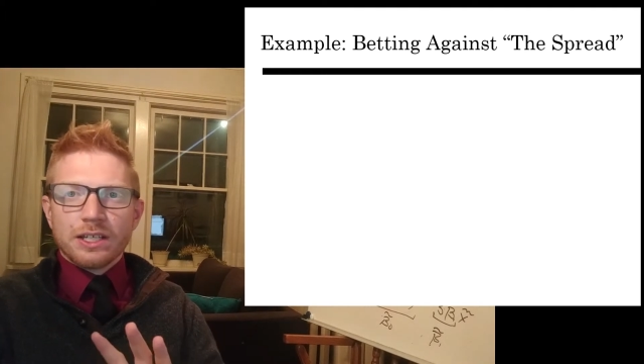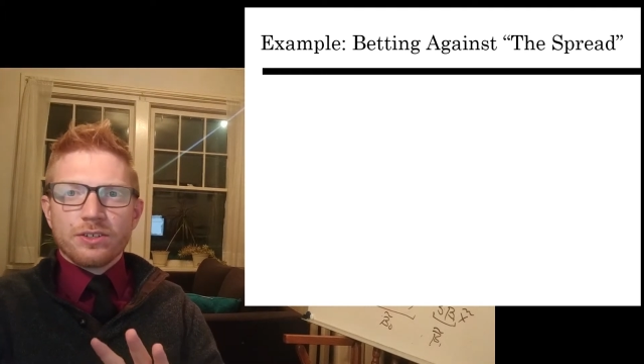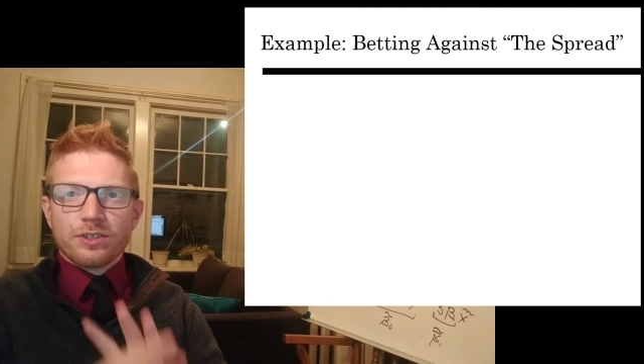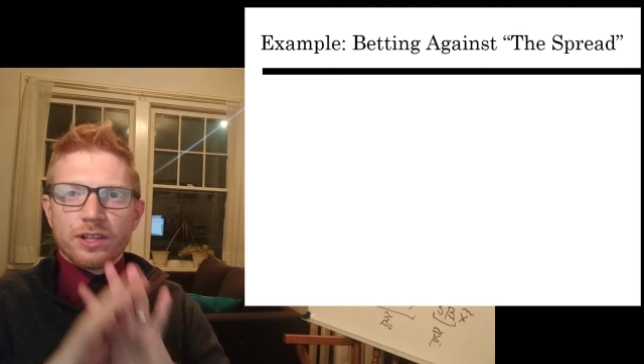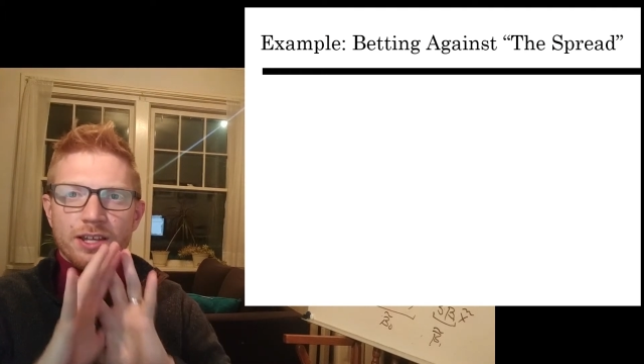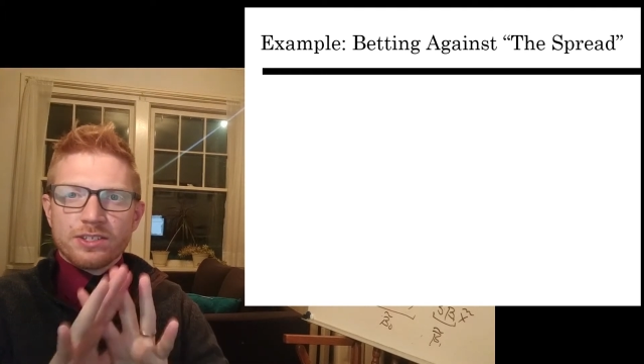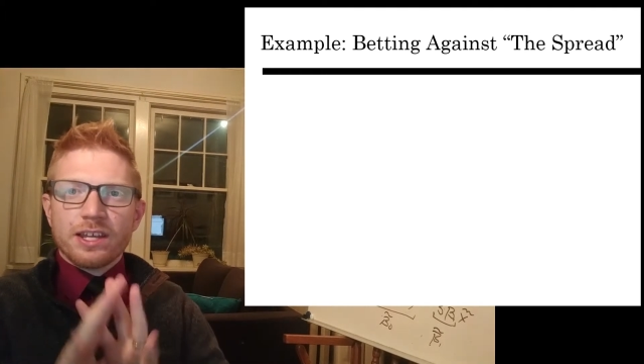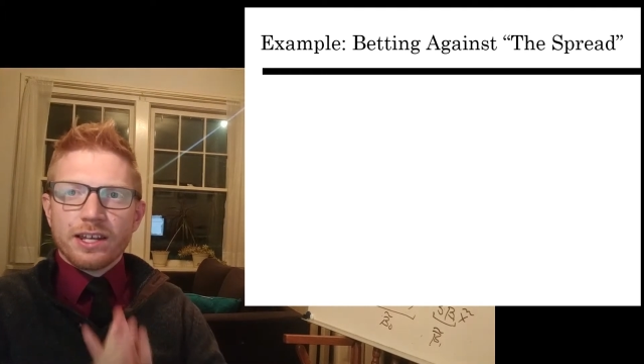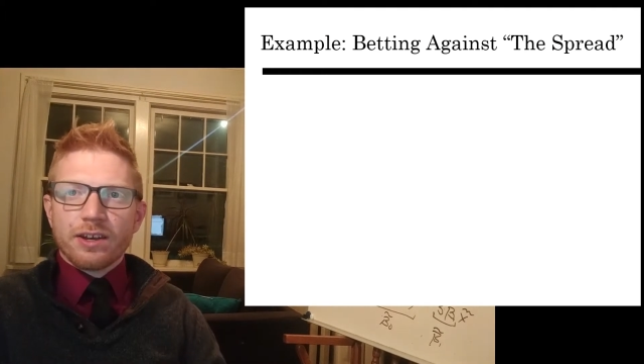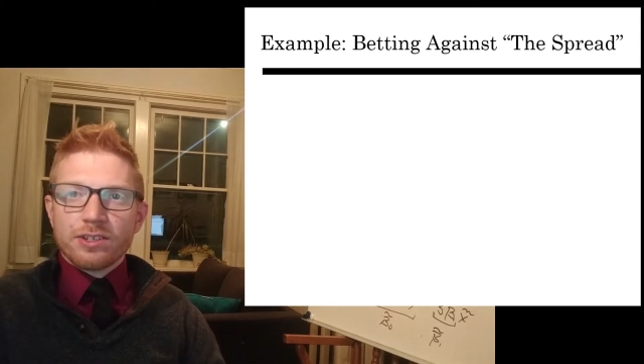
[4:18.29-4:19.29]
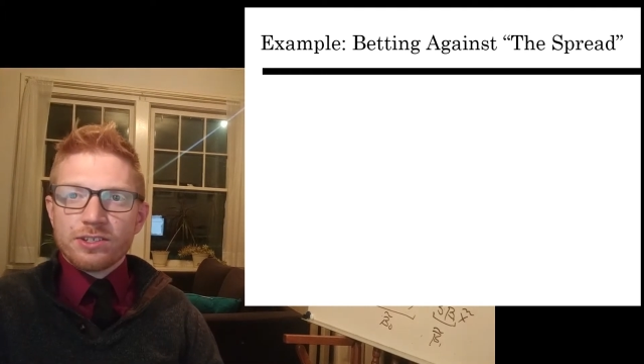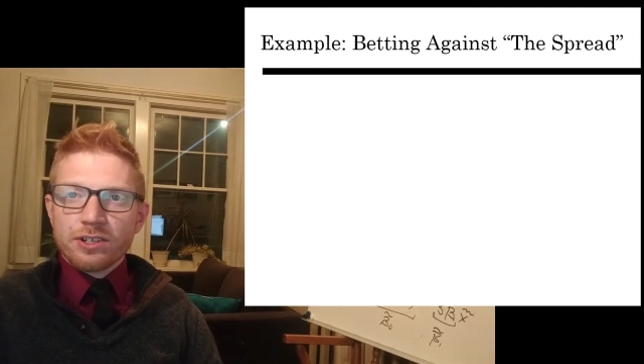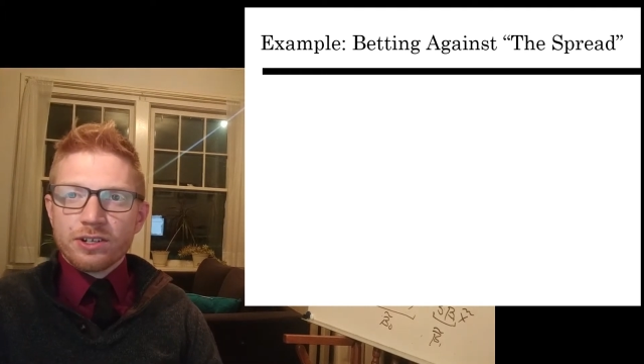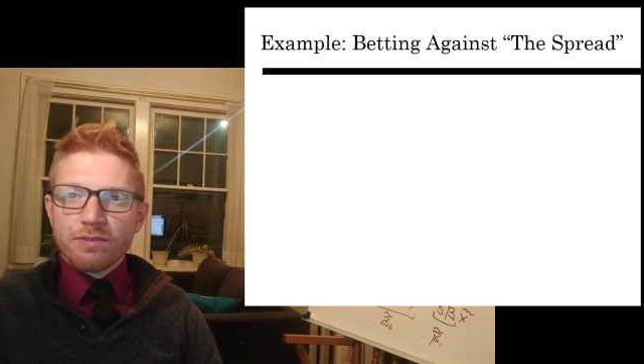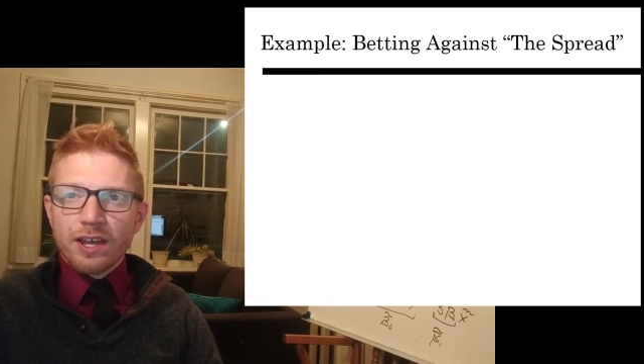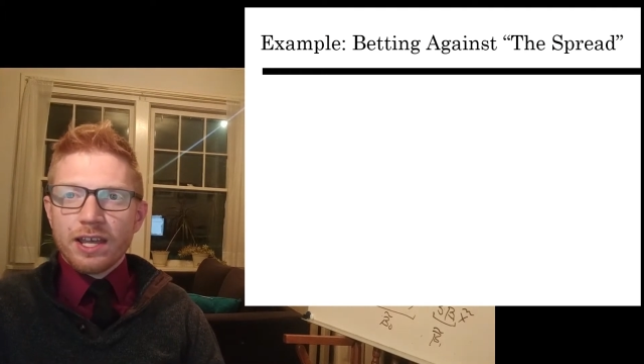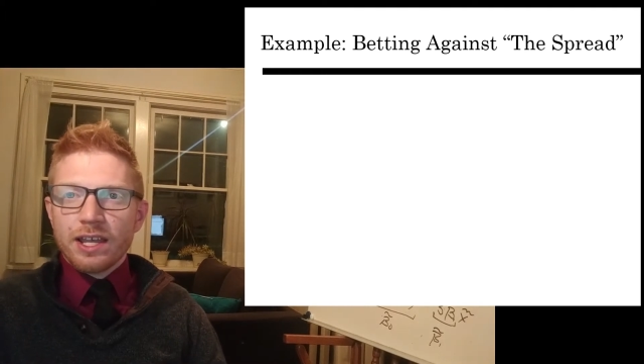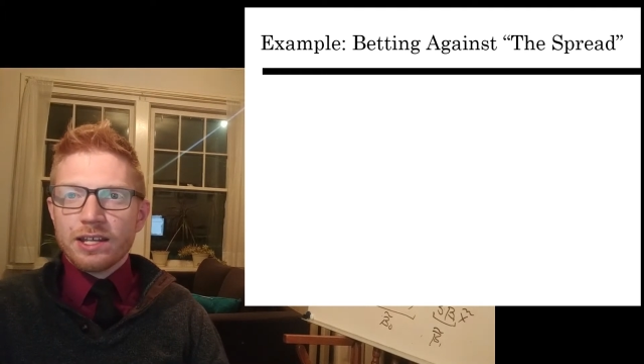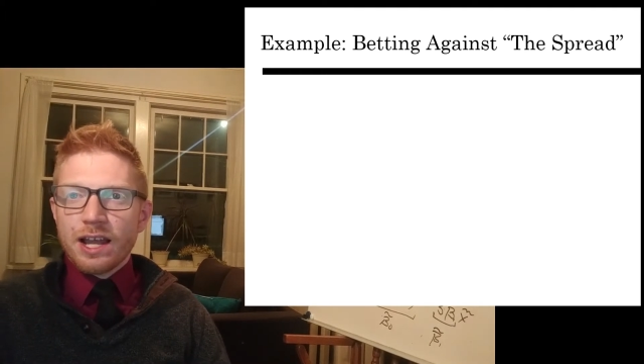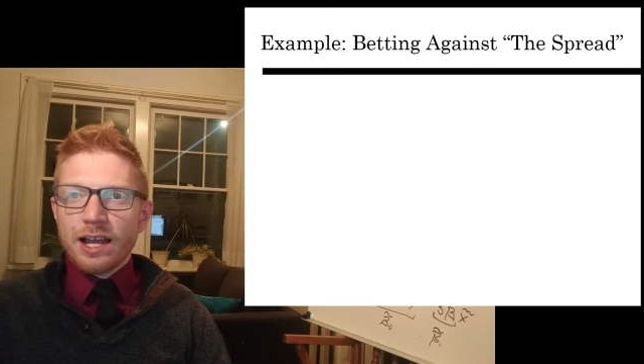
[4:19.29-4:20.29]
Usually I send out a
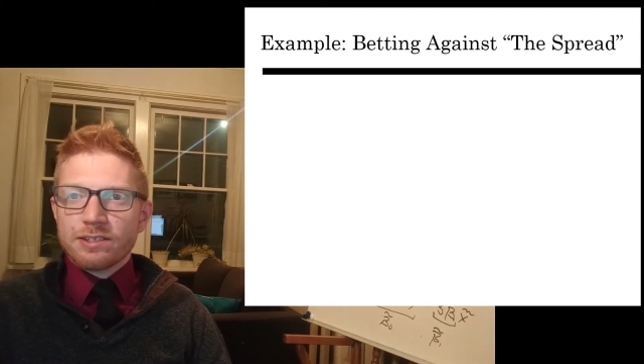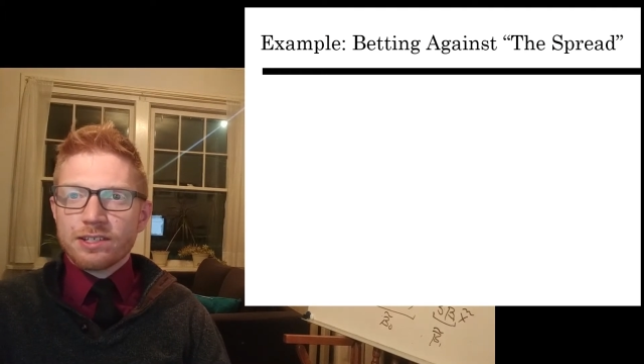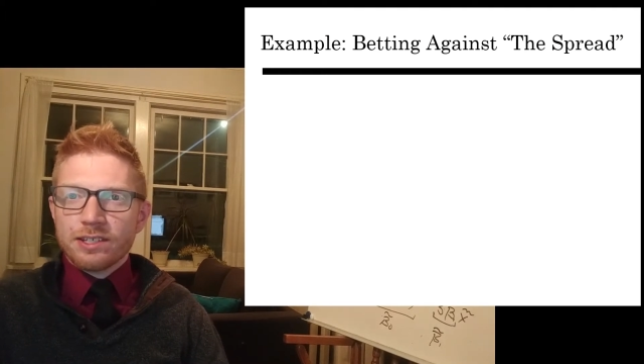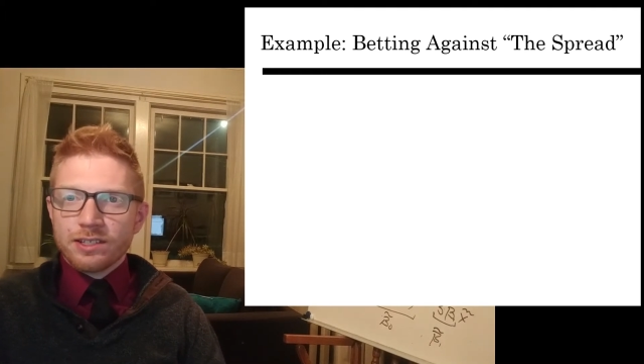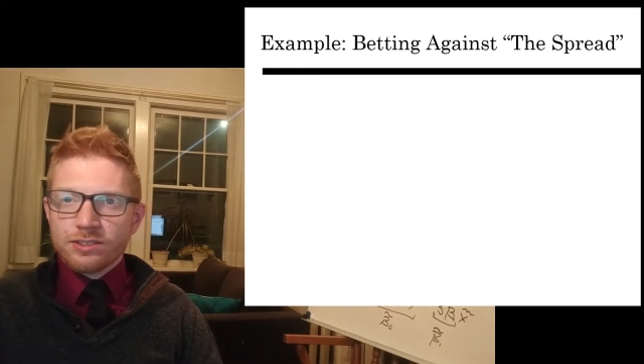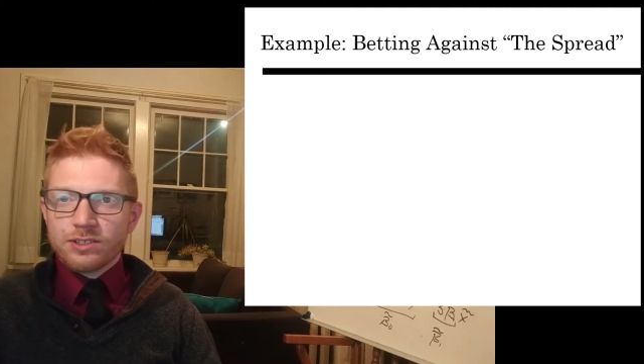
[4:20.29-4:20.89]
survey asking